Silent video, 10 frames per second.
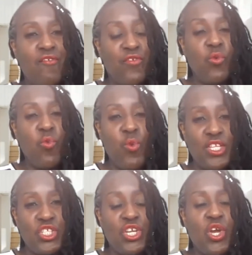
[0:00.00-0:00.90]
for
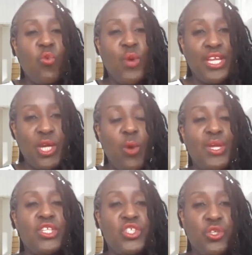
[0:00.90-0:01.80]
which we're
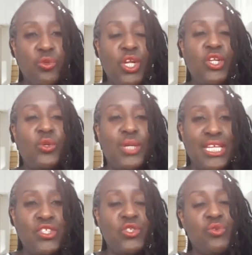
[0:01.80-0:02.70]
going to look
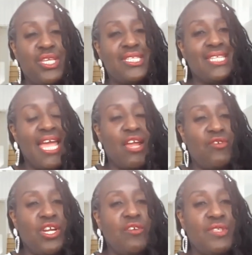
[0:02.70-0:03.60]
into this
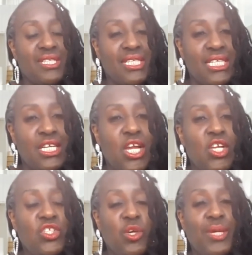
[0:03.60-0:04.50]
area of study.
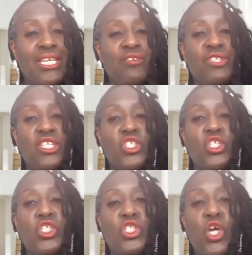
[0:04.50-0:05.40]
So it gives us a
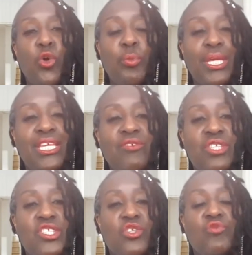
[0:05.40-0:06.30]
scope, it
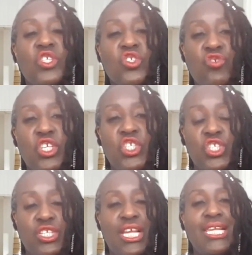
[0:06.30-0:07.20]
gives us a
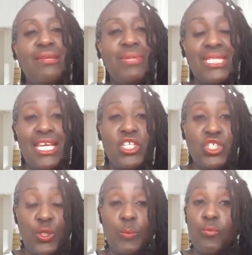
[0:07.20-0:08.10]
restriction, a
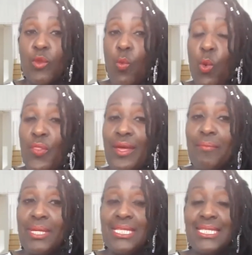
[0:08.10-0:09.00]
limitation. What
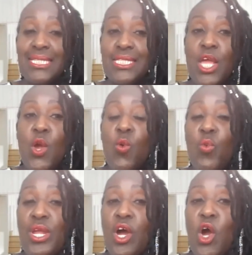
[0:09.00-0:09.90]
that means is
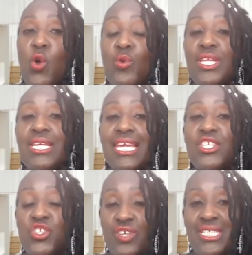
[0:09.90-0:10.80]
we are only
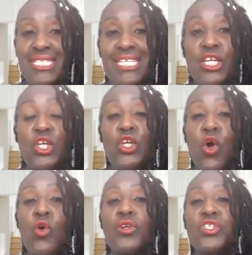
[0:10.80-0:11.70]
interested in
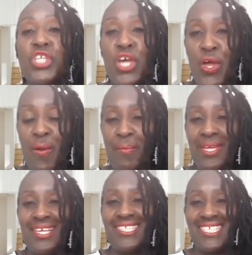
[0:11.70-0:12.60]
long-term
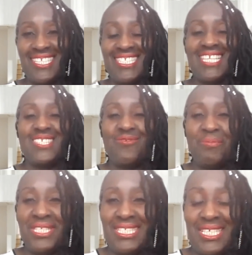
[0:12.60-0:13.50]
success of
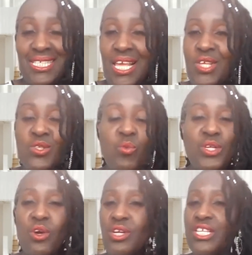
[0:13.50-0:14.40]
business. So we're
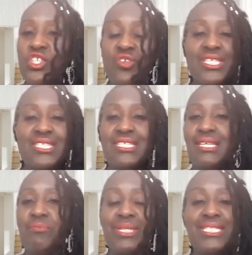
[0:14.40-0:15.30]
not interested
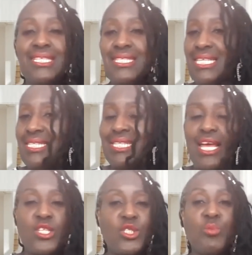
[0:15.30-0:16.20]
in businesses
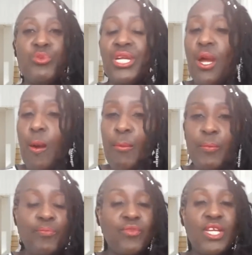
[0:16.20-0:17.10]
that spring up
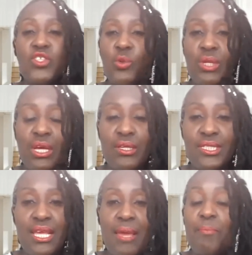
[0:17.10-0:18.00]
and don't
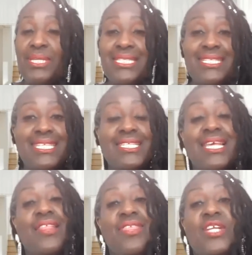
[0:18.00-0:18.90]
last,
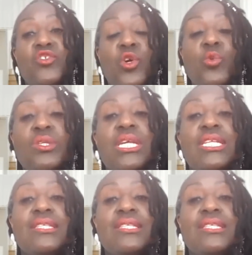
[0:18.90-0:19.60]
businesses that don't